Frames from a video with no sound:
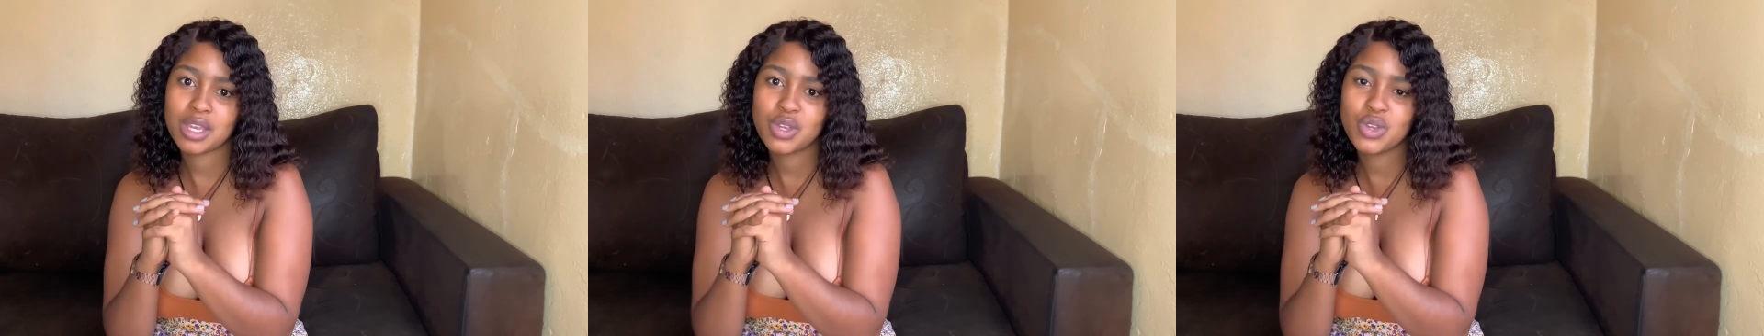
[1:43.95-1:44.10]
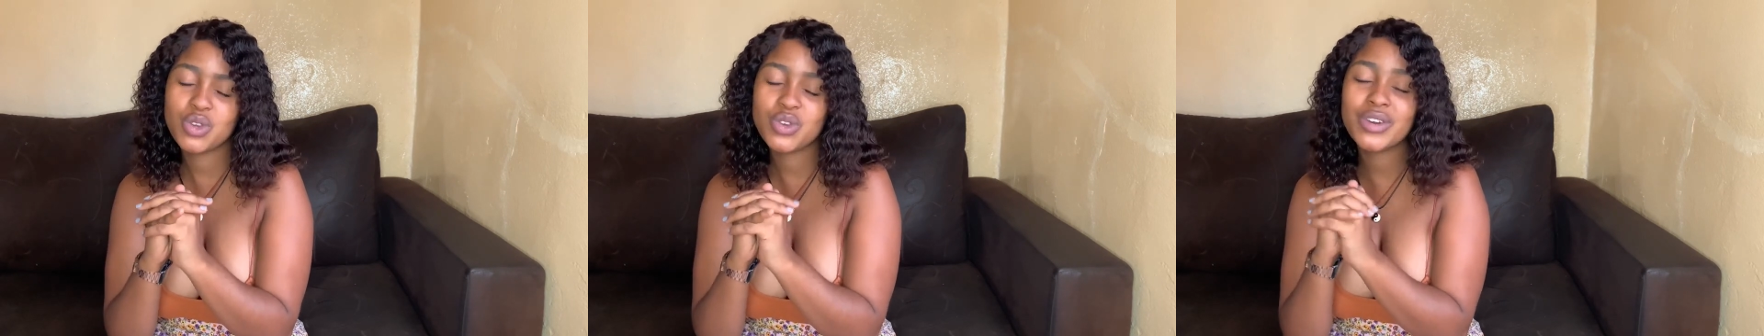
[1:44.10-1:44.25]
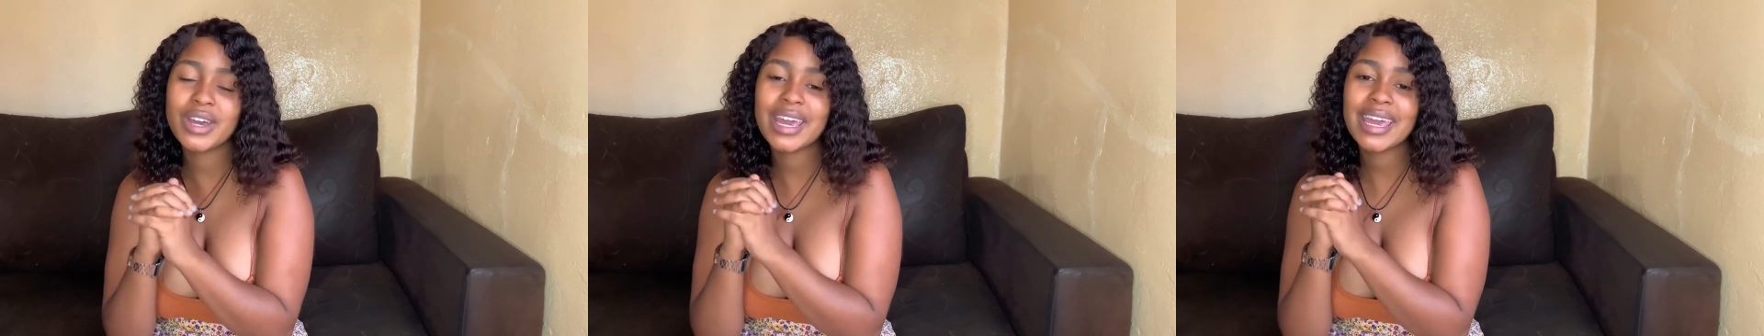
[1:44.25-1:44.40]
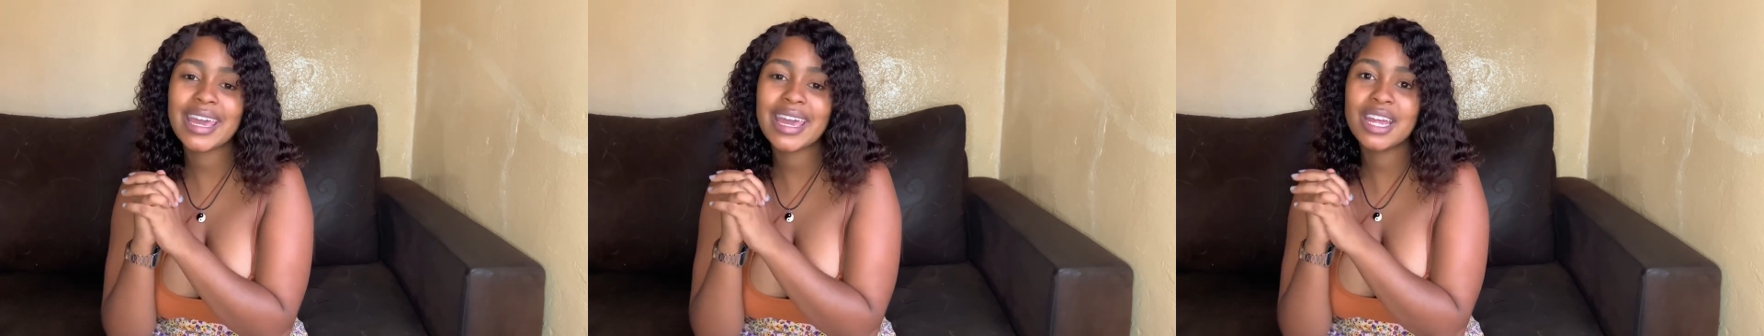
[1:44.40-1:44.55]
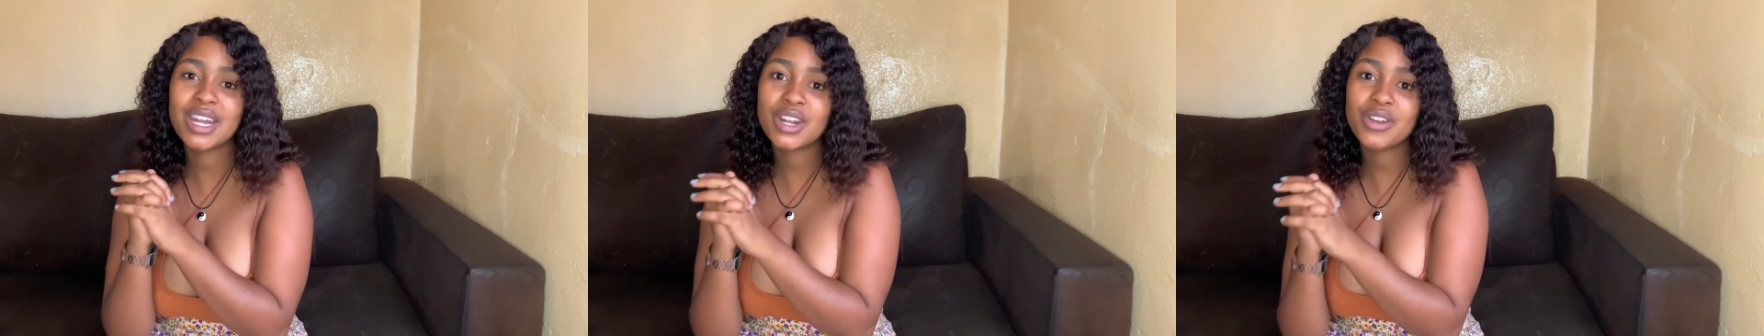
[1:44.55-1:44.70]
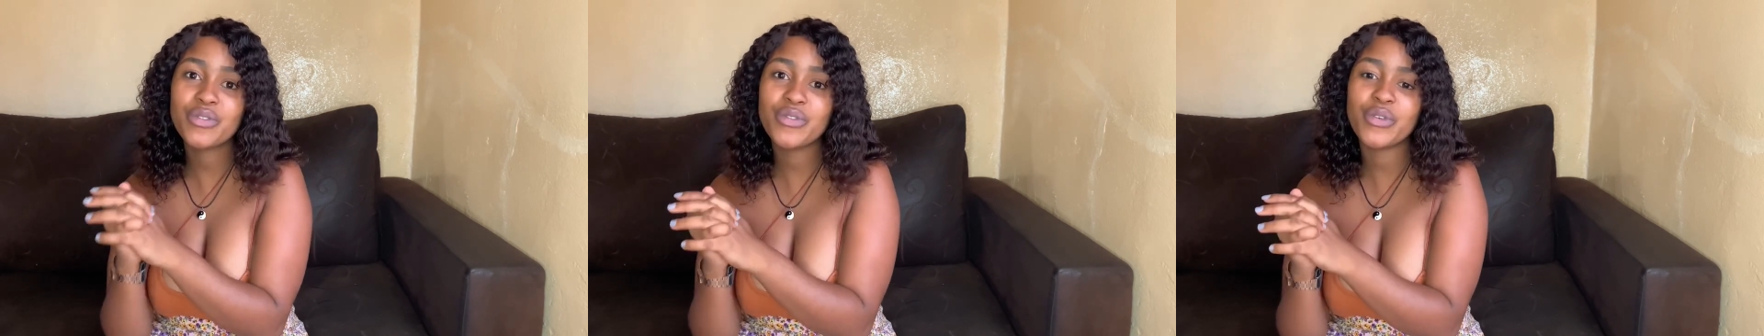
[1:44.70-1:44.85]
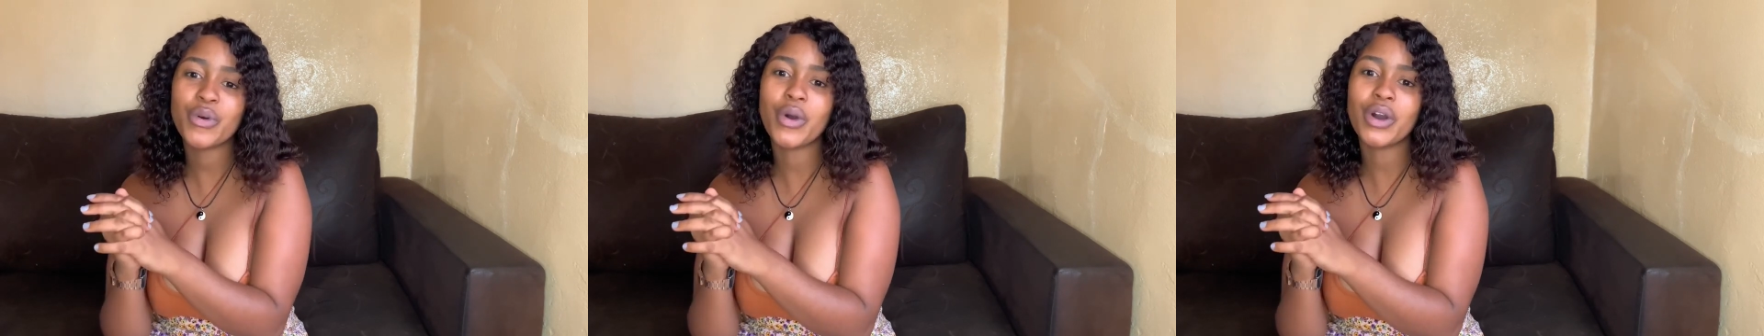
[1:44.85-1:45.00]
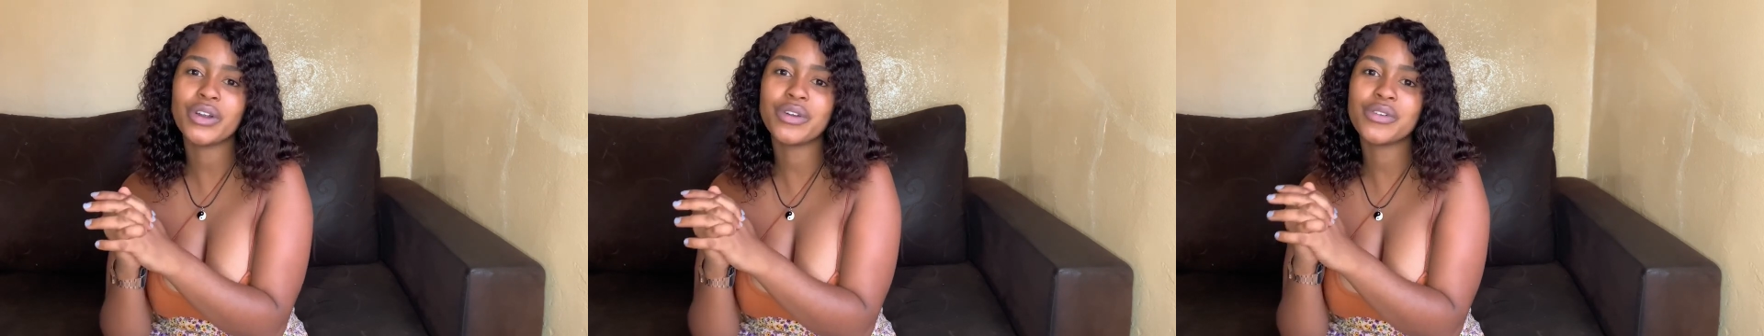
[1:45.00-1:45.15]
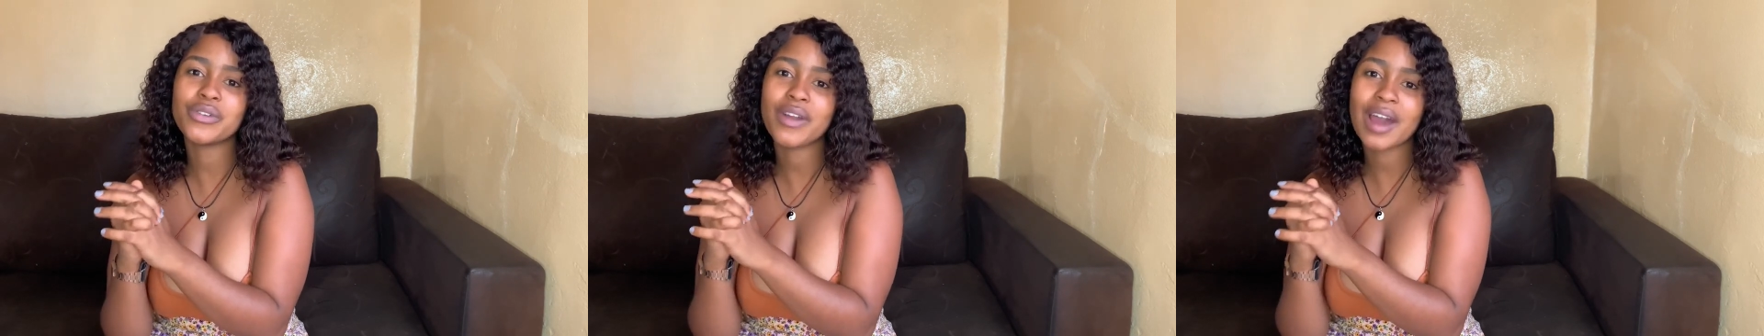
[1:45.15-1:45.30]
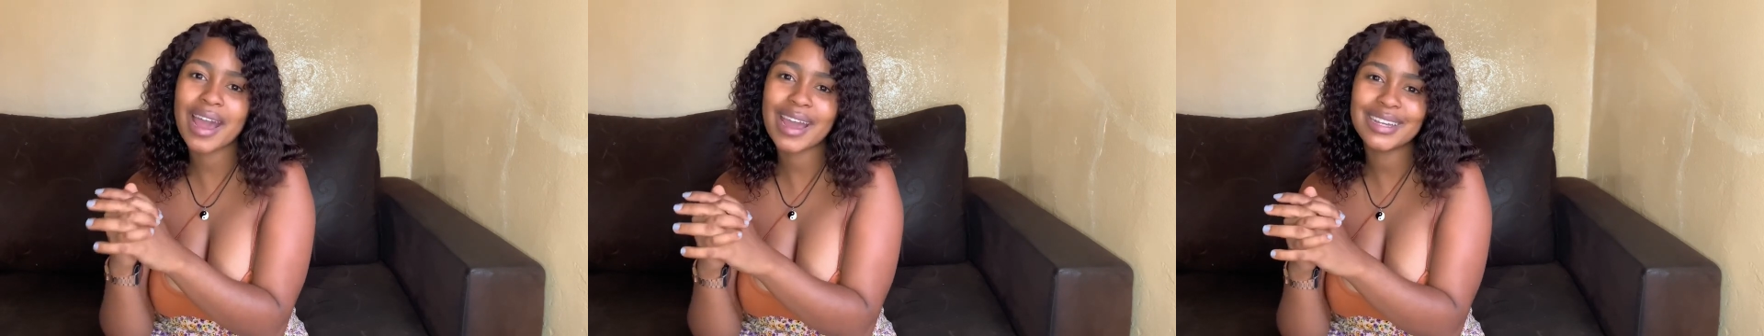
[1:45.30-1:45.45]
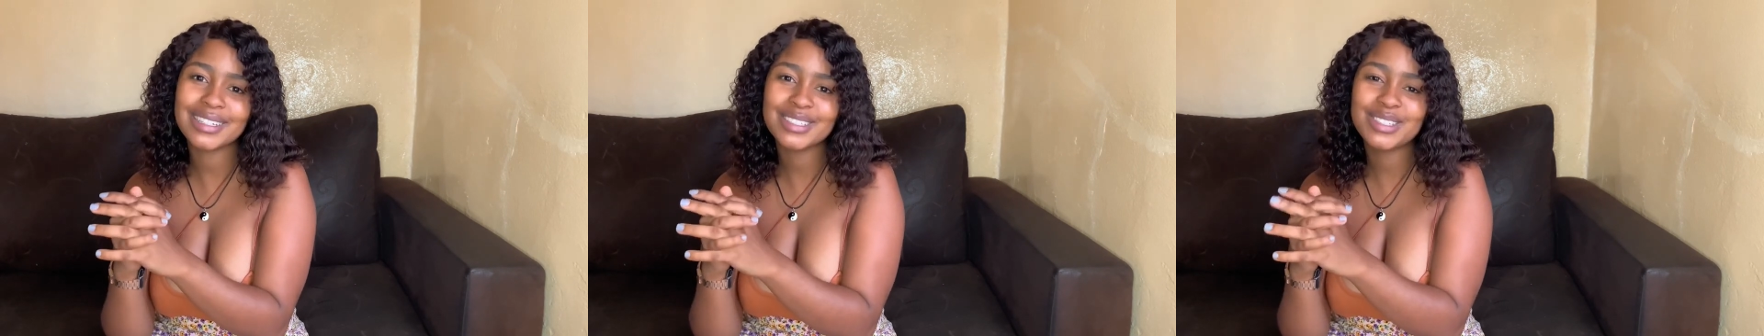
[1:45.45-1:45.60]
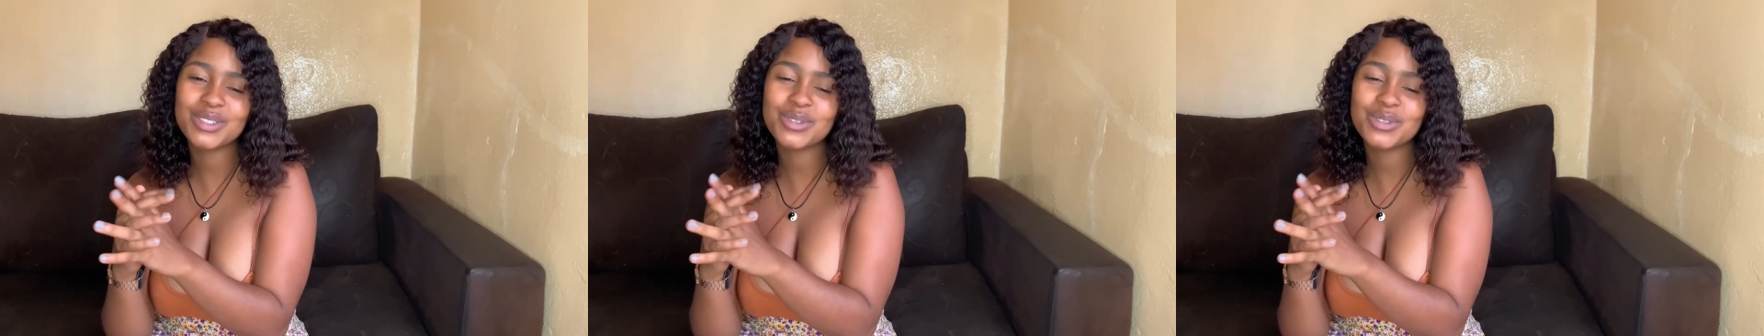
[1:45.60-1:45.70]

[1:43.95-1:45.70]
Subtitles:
you in for a ride.